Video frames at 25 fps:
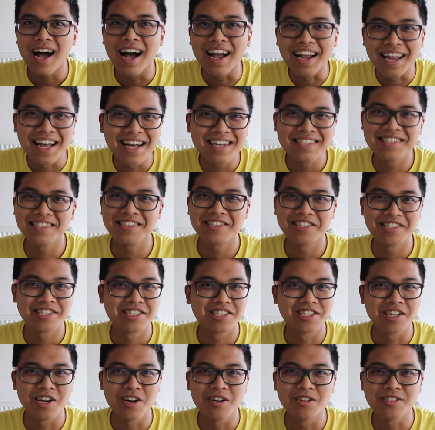I guess it
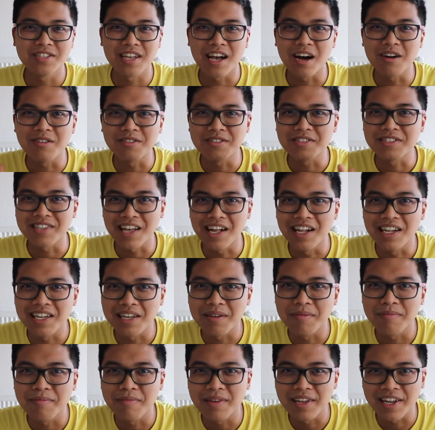just shows how
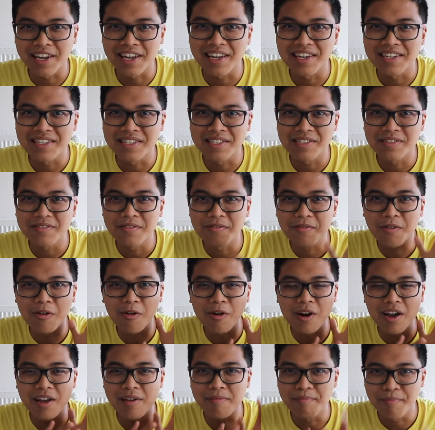seldom it is
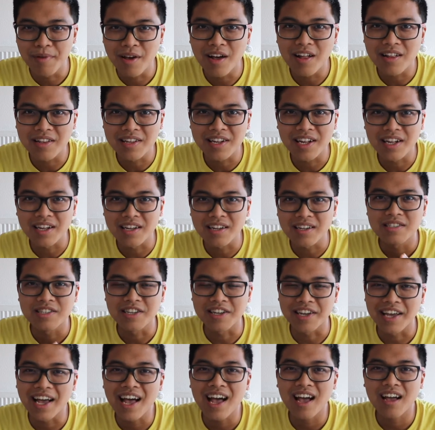for a building
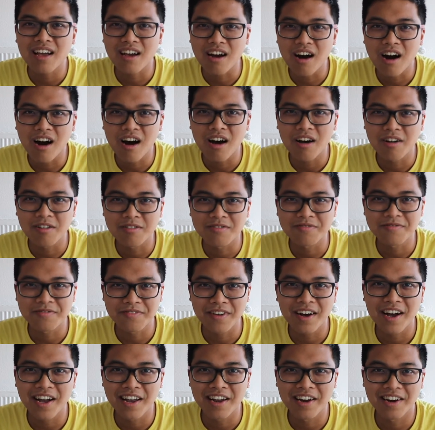to get caught on
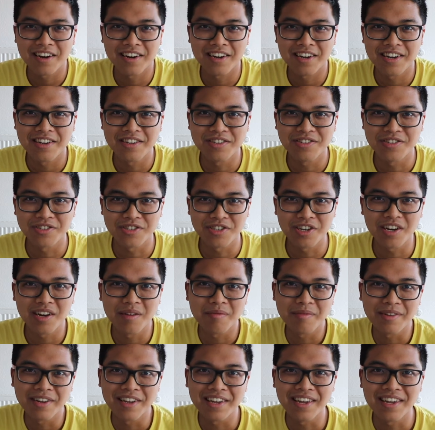fire here in
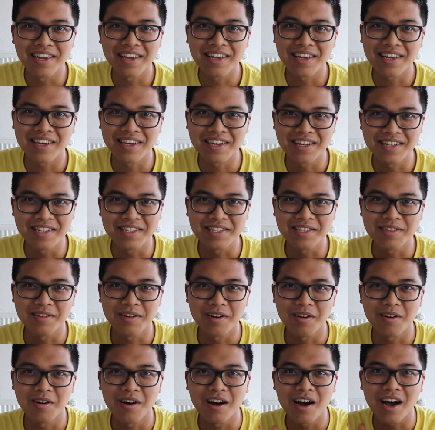Germany, because
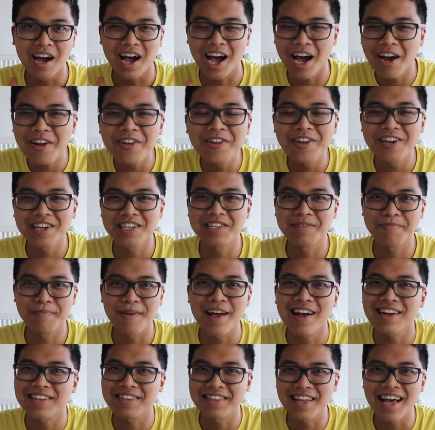how do you
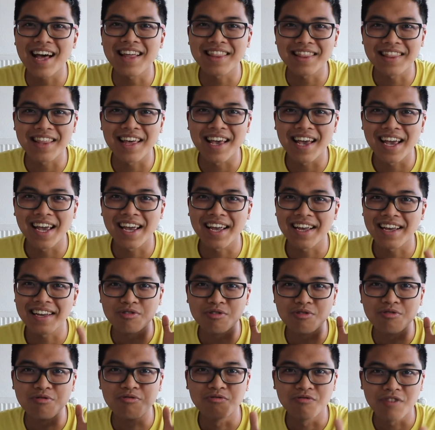expect that thing
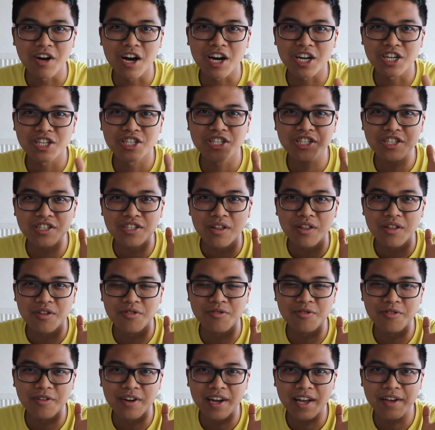to rush
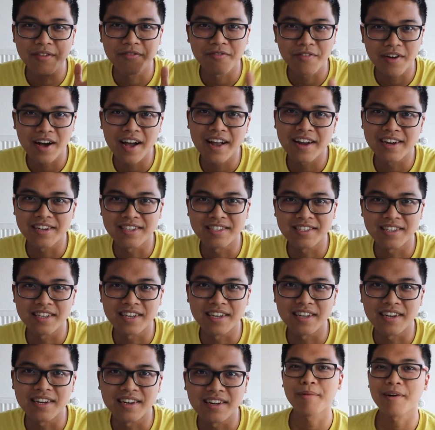through a fire
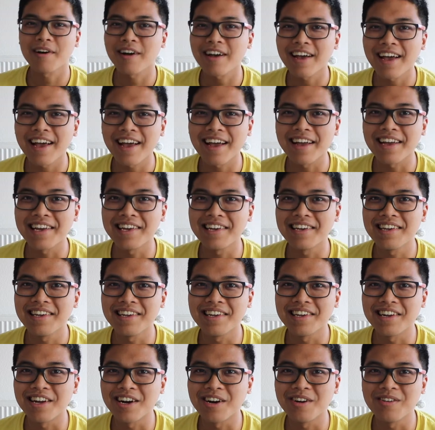scene? But hey,
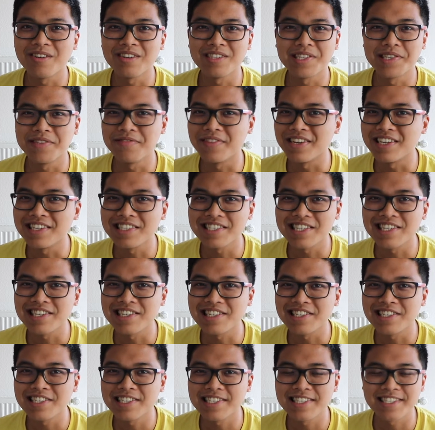you know, it's
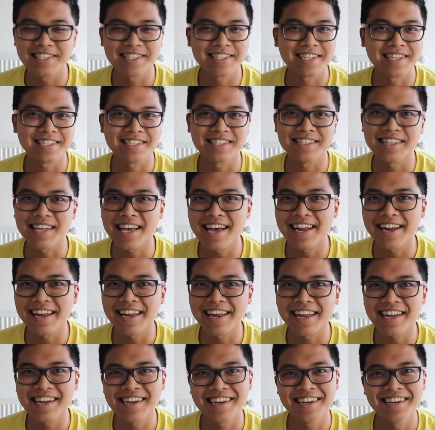vintage, it's
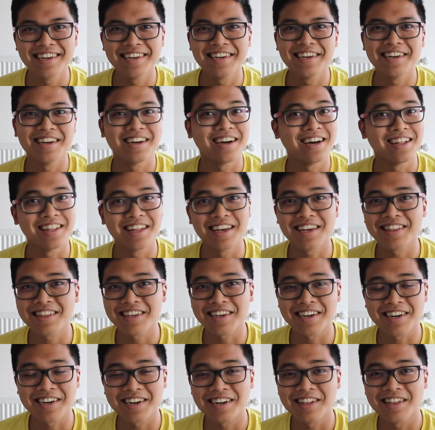aesthetic, I like
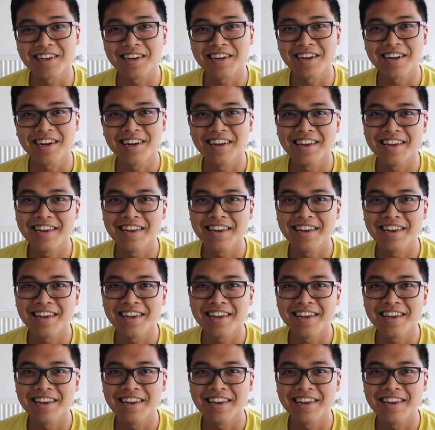the color,